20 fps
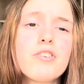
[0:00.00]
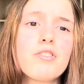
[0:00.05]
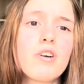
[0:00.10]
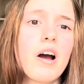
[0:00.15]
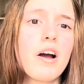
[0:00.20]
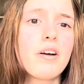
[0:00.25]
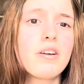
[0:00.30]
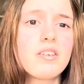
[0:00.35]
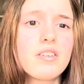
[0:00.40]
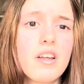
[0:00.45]
try
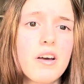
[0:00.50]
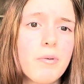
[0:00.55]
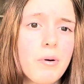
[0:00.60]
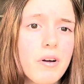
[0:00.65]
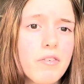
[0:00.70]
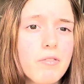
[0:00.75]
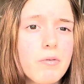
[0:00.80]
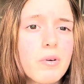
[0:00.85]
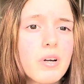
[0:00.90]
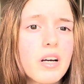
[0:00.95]
to stay away
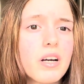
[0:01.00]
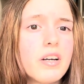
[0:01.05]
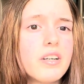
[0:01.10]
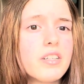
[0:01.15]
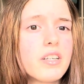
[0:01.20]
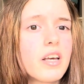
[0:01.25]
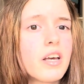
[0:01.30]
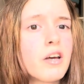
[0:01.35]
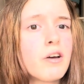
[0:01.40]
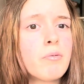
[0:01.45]
from it because
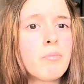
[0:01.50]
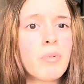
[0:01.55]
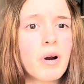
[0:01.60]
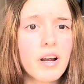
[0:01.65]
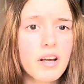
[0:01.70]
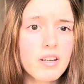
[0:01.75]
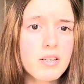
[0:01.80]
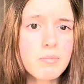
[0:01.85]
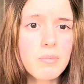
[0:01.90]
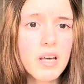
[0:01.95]
it
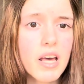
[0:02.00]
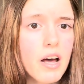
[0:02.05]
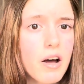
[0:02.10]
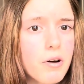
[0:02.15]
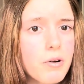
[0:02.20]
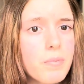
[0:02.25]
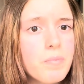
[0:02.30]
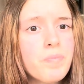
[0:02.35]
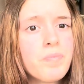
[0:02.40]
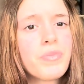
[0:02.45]
breaks me
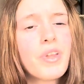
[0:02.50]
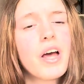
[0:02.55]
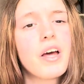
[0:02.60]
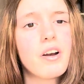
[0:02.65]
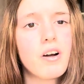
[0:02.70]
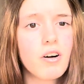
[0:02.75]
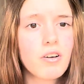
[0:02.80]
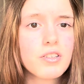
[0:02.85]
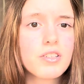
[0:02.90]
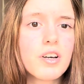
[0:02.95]
out. And
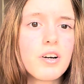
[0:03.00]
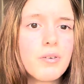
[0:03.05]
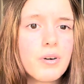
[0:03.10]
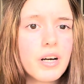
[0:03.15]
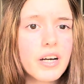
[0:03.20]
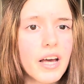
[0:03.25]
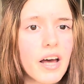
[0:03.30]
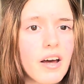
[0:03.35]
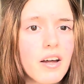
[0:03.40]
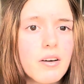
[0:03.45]
also,
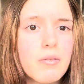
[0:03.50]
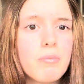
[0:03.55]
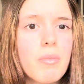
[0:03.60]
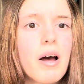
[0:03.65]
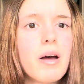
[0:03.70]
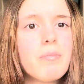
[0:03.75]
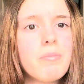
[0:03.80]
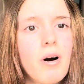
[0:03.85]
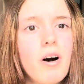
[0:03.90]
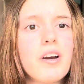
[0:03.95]
again,
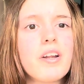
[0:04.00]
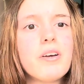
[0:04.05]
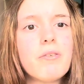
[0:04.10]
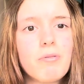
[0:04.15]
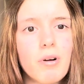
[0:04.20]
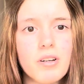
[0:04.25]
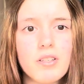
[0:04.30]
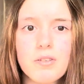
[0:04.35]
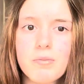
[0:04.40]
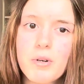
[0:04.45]
my body
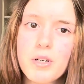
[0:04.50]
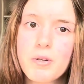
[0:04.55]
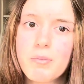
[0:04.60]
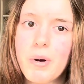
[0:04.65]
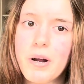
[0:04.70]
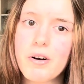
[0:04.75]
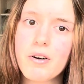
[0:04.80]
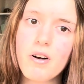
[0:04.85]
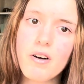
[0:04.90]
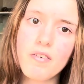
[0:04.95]
runs much
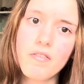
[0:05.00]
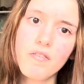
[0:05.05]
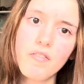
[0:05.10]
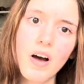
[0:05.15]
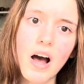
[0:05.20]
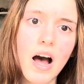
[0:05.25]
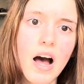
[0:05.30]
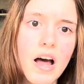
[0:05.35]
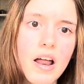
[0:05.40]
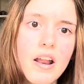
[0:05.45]
better on
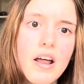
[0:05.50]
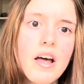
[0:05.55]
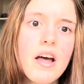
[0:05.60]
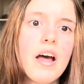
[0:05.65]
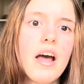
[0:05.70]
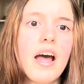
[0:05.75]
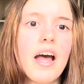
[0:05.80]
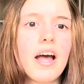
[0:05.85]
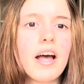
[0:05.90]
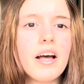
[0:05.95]
fat,
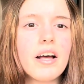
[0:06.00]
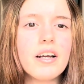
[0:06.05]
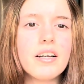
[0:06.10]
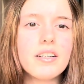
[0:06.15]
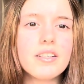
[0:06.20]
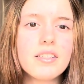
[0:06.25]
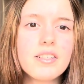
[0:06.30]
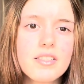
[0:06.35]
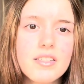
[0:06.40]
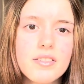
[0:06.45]

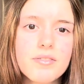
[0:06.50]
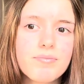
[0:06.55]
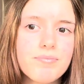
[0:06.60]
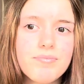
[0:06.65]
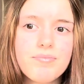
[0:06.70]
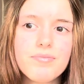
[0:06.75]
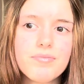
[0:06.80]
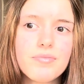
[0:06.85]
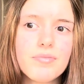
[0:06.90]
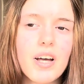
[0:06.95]
and
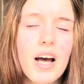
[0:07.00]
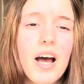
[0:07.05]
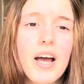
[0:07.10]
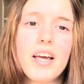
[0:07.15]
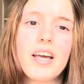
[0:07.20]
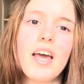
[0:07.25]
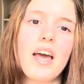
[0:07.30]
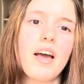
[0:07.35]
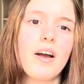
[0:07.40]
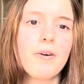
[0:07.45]
I
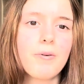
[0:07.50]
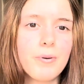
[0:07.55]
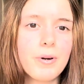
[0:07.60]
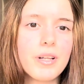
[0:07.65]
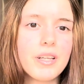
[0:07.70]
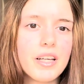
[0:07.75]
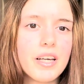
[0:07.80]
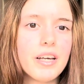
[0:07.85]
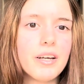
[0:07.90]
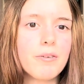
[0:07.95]
can't
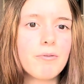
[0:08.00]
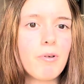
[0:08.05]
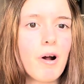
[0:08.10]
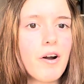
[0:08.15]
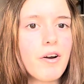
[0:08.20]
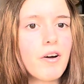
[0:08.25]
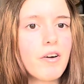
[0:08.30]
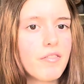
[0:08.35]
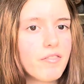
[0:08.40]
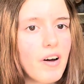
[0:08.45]
really run
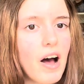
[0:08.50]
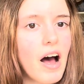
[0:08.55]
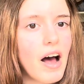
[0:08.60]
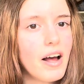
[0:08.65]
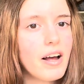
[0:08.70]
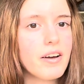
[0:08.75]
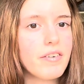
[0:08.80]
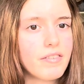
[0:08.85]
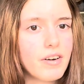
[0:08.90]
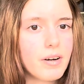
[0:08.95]
on fat
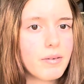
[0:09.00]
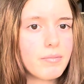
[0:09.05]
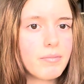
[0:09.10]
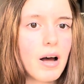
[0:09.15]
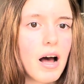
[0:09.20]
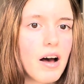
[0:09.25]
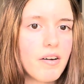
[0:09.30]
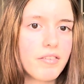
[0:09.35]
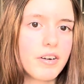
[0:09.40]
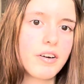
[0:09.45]
if I'm
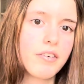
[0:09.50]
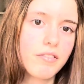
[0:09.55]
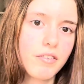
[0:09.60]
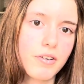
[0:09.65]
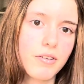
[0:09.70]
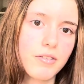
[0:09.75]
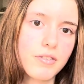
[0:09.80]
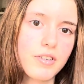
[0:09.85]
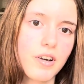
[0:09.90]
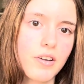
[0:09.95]
having
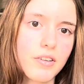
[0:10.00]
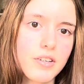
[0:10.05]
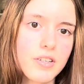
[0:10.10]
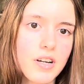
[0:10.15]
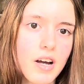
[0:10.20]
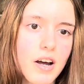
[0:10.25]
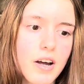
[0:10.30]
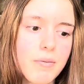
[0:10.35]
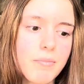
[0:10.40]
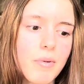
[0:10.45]
fruits all the
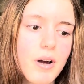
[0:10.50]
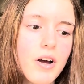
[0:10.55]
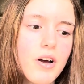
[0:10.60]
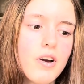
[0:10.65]
time.